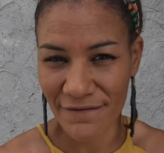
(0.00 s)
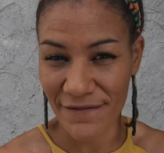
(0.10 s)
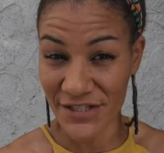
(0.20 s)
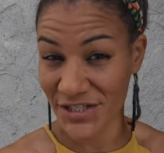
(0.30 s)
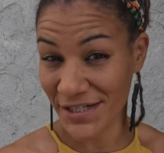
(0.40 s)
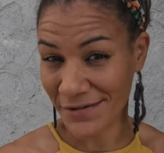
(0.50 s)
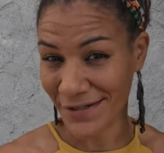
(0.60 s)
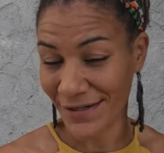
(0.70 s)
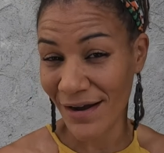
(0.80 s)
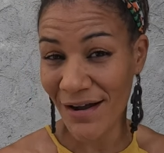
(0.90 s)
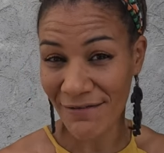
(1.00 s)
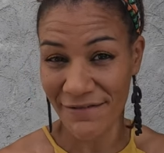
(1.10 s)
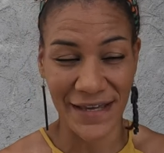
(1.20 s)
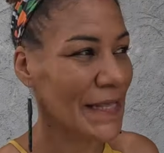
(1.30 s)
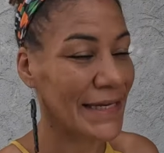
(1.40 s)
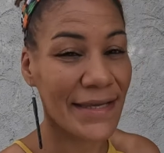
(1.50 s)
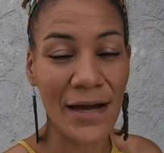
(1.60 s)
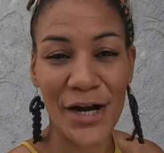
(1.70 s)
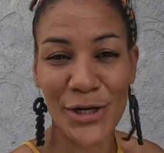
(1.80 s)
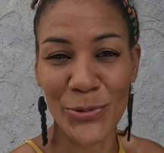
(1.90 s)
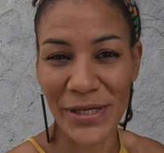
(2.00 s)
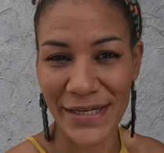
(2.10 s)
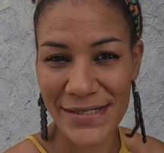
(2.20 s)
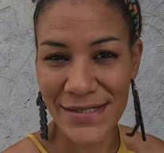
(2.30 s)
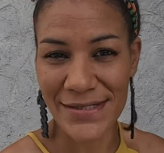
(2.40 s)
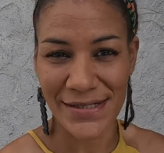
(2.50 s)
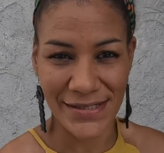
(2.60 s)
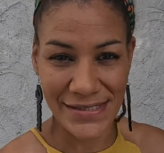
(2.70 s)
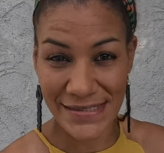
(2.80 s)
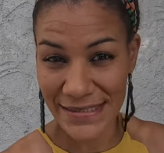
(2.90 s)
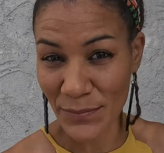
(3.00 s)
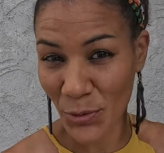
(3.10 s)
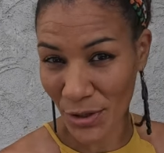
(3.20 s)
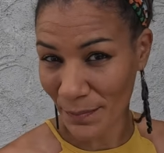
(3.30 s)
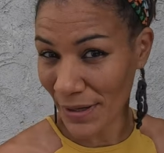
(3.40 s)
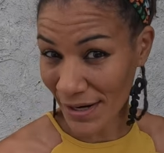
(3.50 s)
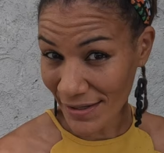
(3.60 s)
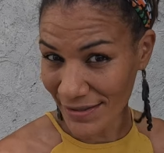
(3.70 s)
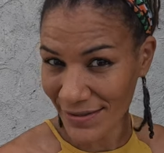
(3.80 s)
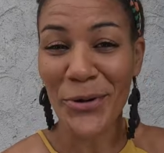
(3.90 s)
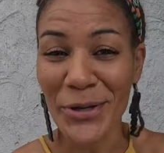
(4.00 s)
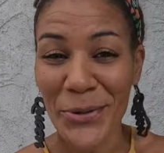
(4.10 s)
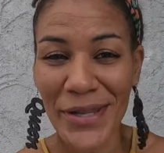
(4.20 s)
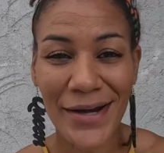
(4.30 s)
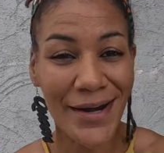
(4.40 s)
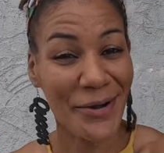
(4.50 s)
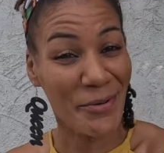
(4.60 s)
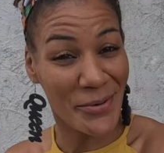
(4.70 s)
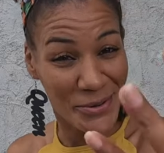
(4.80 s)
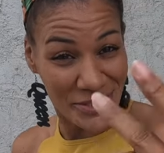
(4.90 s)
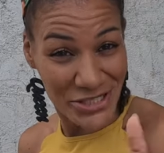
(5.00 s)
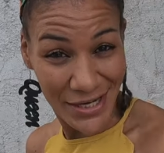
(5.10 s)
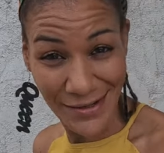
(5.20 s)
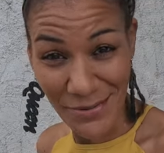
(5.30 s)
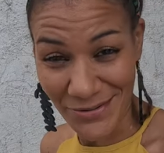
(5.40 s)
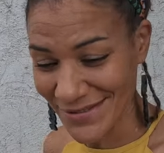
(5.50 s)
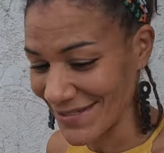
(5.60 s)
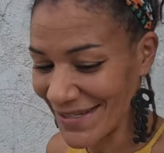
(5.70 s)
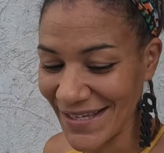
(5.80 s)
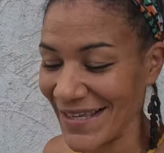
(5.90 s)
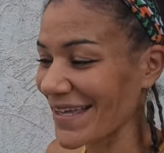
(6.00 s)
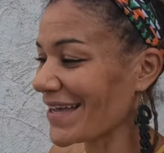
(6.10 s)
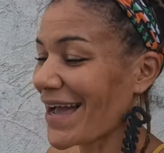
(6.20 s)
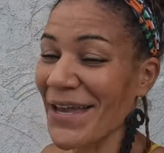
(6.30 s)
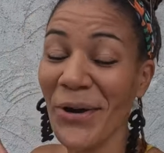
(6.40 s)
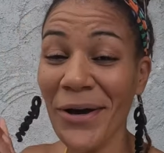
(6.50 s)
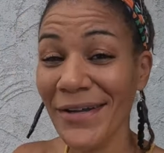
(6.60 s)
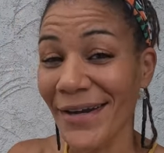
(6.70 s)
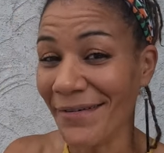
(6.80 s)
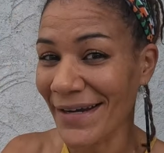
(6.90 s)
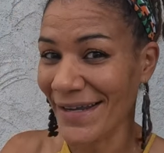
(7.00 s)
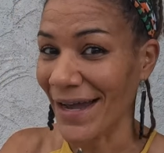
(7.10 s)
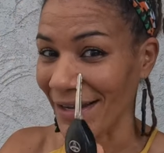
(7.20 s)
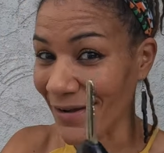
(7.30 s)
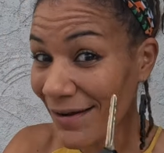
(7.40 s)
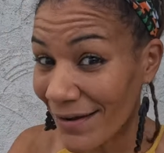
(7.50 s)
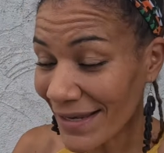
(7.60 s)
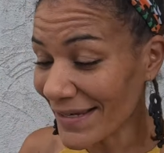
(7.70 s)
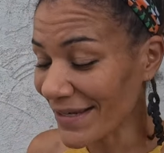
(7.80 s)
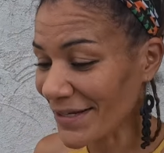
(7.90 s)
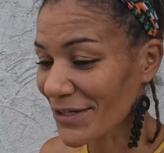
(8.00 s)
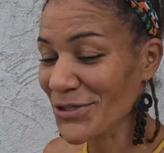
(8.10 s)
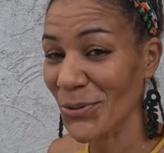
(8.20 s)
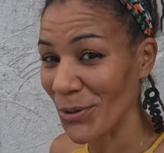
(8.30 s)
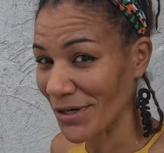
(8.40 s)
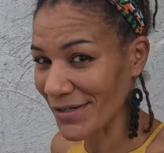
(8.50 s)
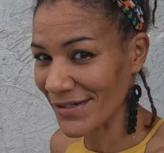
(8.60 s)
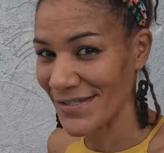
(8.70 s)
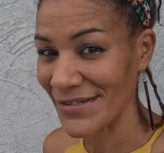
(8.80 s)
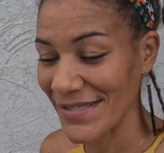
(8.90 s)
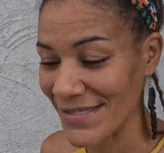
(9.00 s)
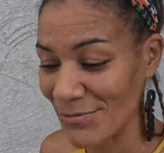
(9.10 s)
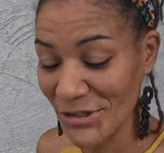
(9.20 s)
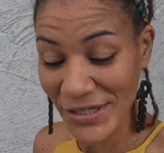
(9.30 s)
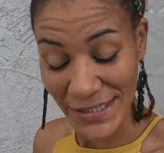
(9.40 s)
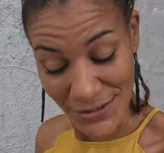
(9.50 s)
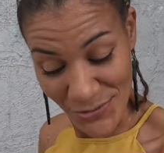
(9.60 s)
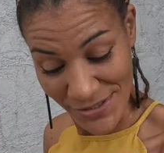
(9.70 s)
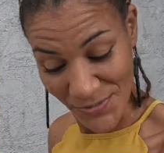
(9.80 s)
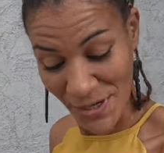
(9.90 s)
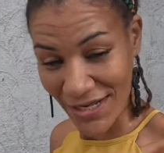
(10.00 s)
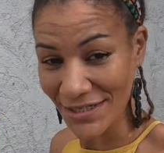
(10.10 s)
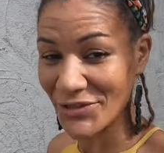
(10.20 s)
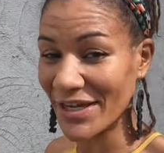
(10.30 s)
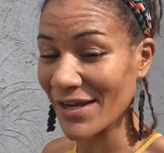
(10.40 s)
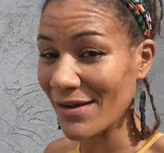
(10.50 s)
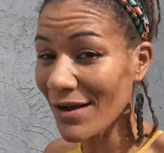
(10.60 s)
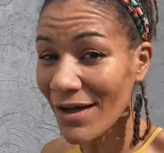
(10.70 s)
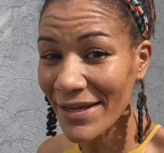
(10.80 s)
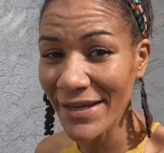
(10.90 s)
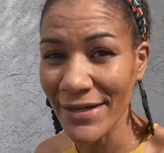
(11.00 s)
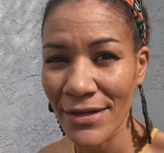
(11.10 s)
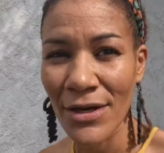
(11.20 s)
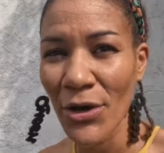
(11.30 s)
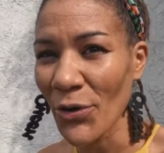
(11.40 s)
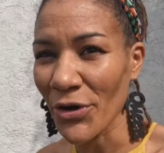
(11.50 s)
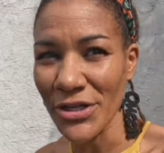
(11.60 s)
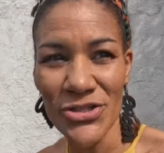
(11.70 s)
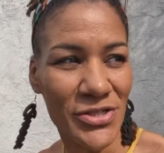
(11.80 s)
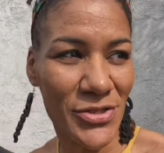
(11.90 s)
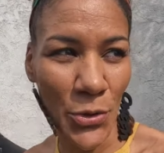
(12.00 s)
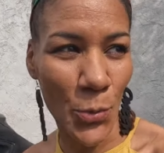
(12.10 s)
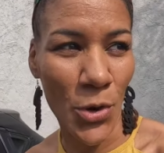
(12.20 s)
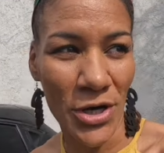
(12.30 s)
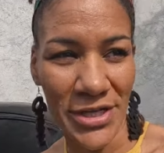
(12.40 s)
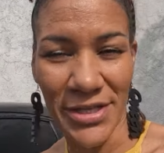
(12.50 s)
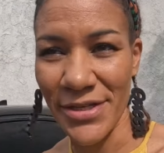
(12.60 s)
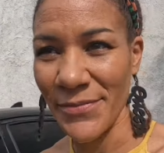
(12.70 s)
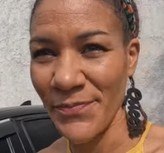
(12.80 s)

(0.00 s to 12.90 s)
Vegetarian coffee, and they are located in Seymour Park. Go and go there and we're going to check them out. I ordered already, I called in to order, so this is what you can do as well. You can call in or you just walk in.